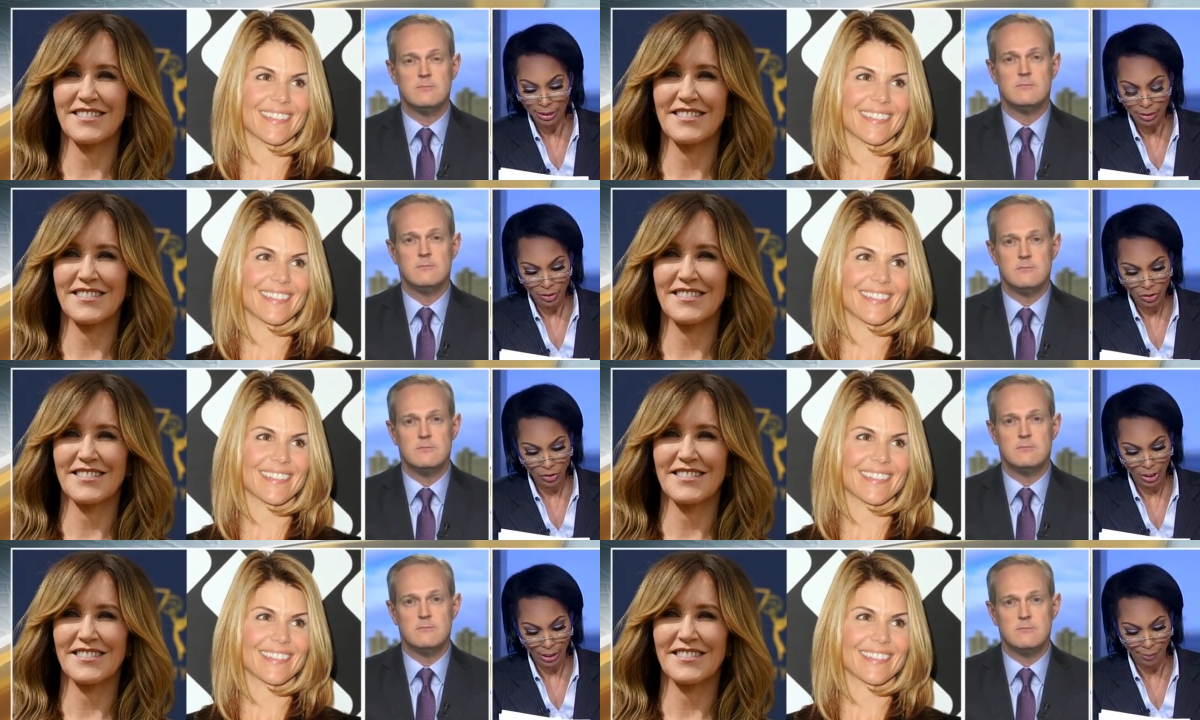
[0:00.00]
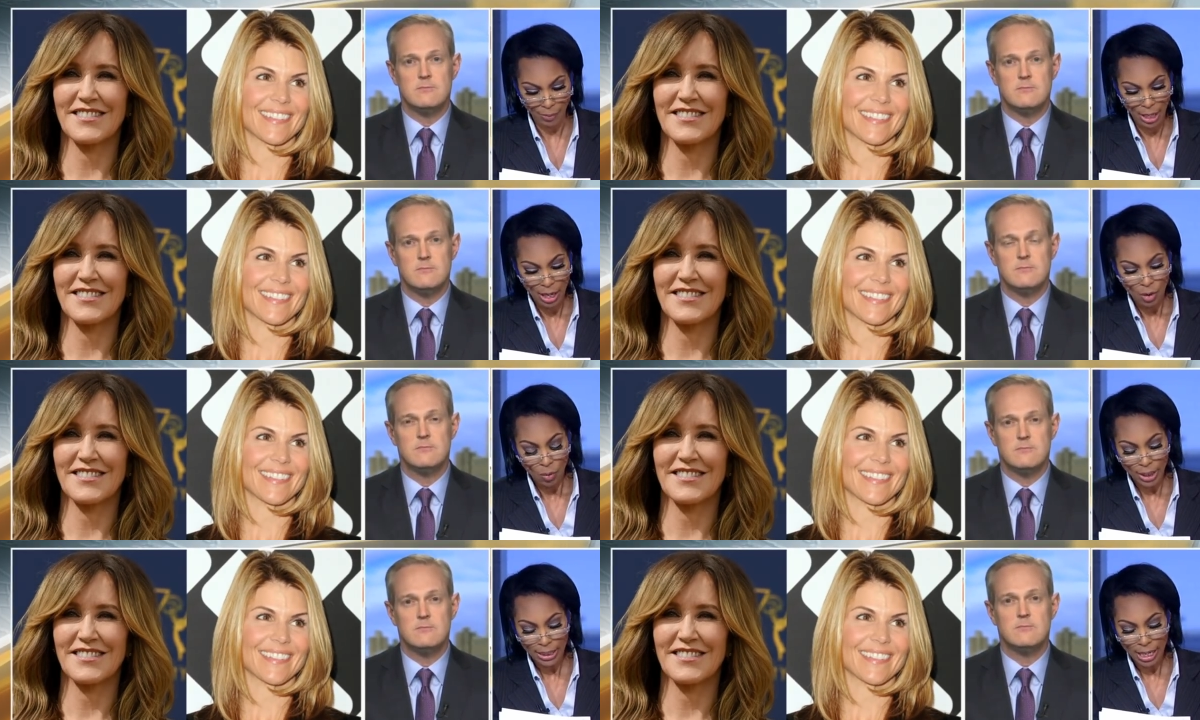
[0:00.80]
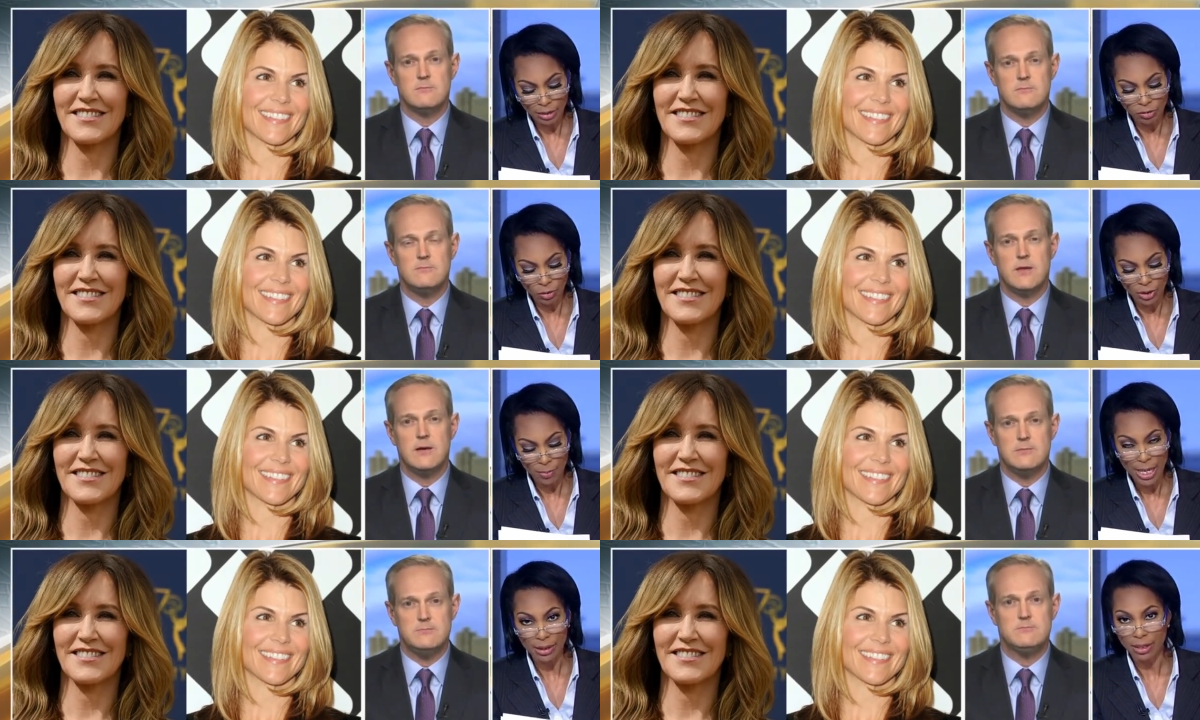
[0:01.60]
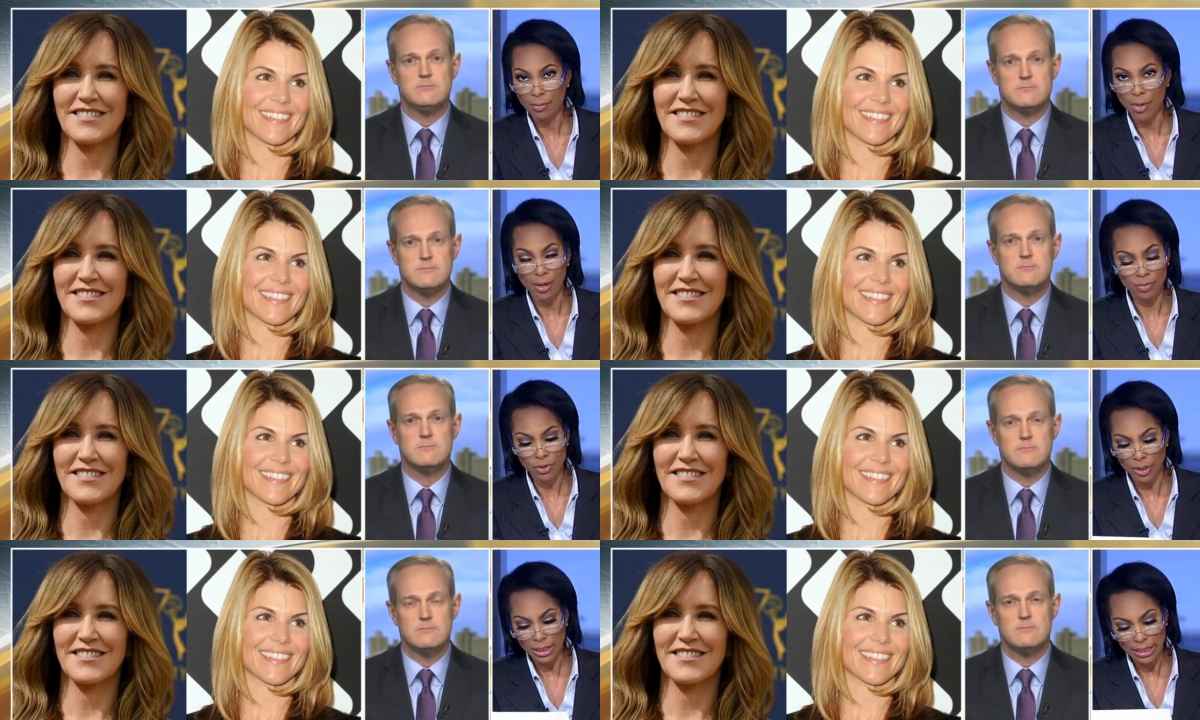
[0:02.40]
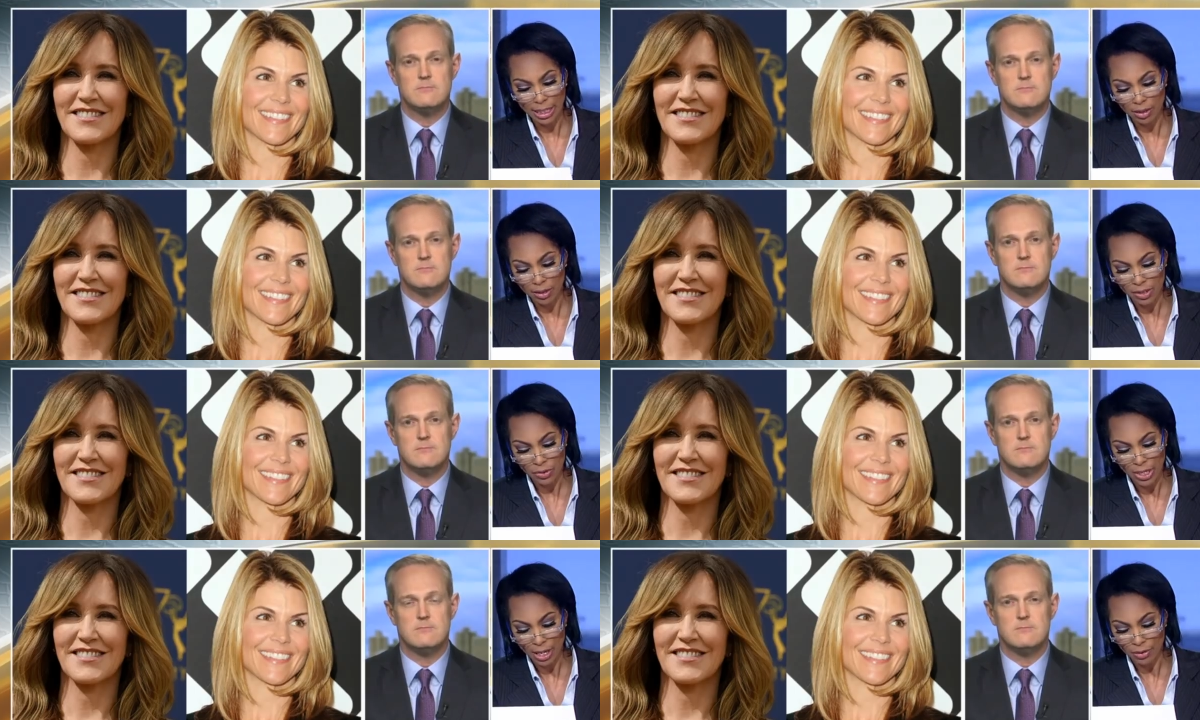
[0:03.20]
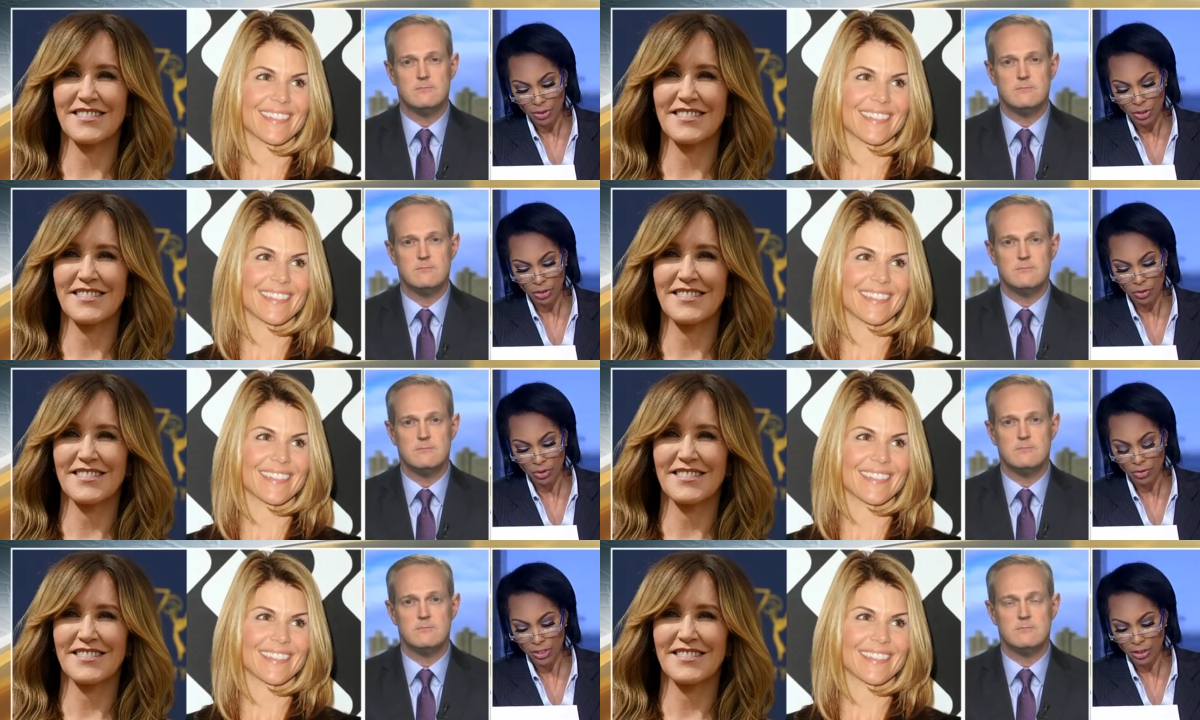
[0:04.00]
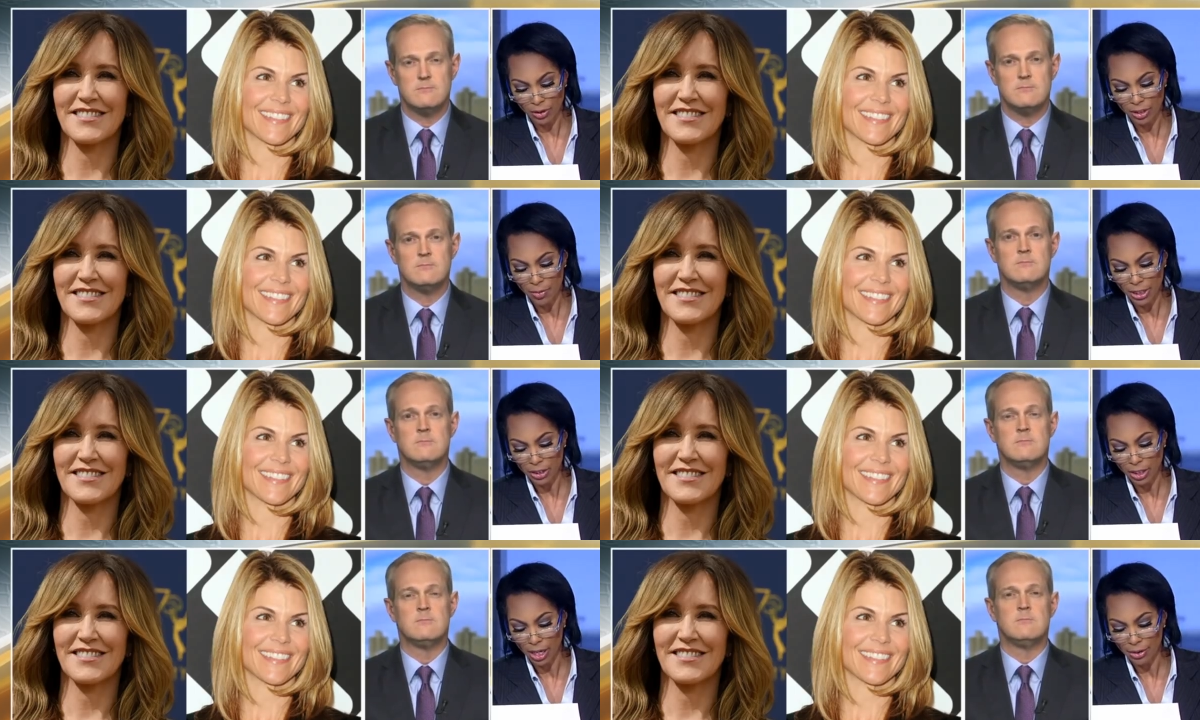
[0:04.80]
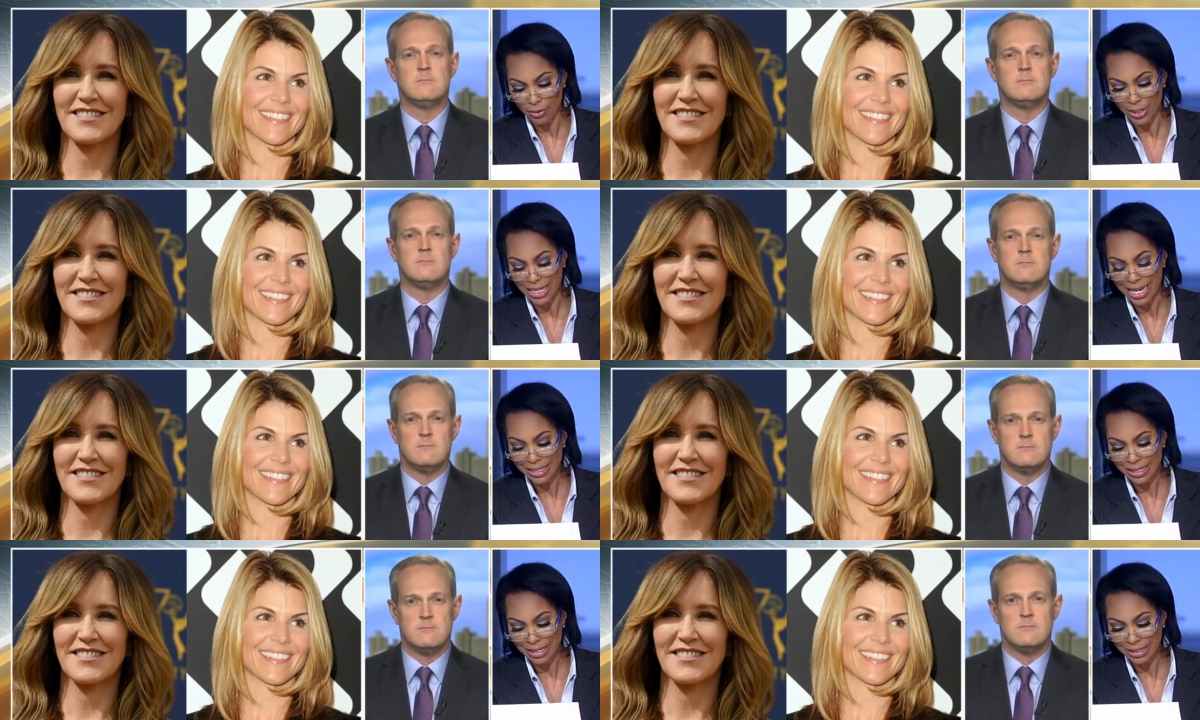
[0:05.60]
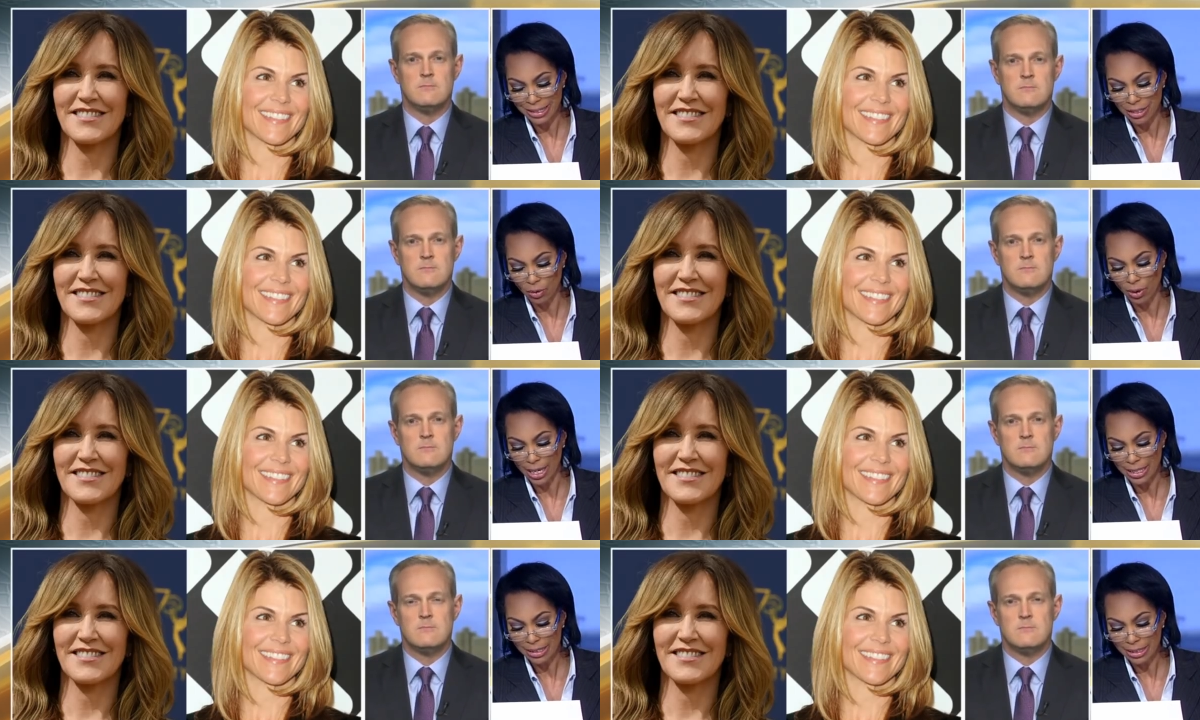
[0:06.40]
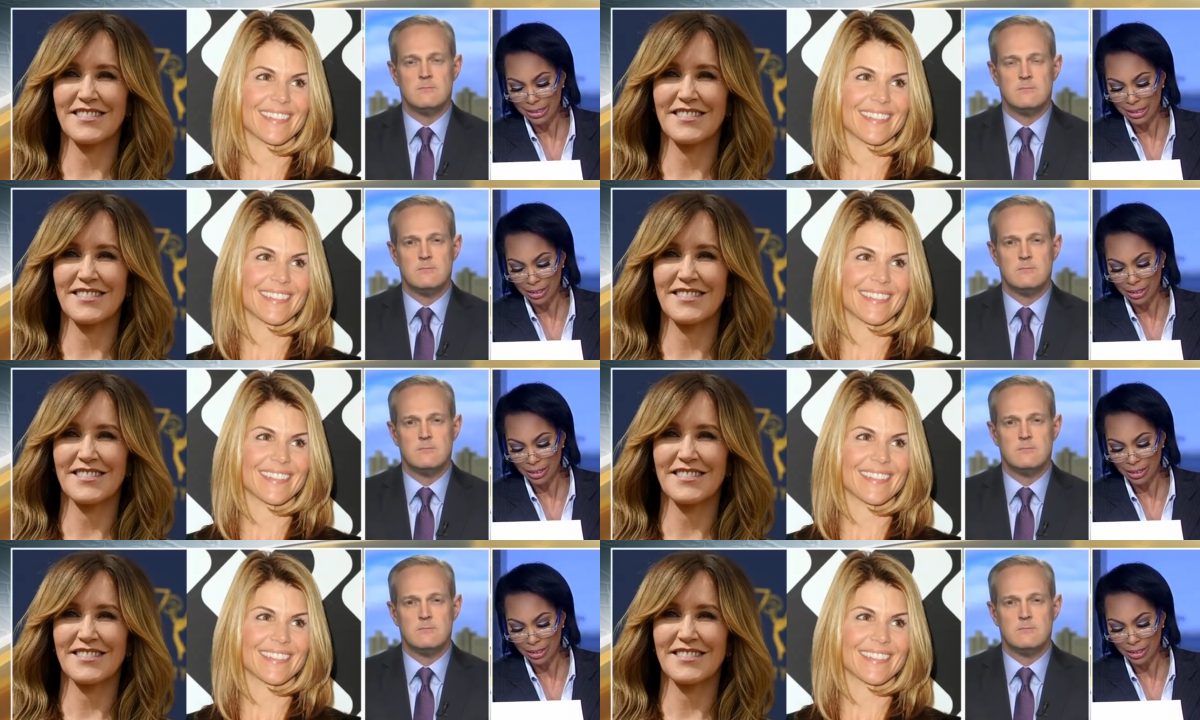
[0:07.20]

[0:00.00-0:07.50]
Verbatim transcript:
Speaker 1: included in this scheme. One California man, and I'm, I'm drilling down on this now, is accused of steering the money to either the SAT or ACT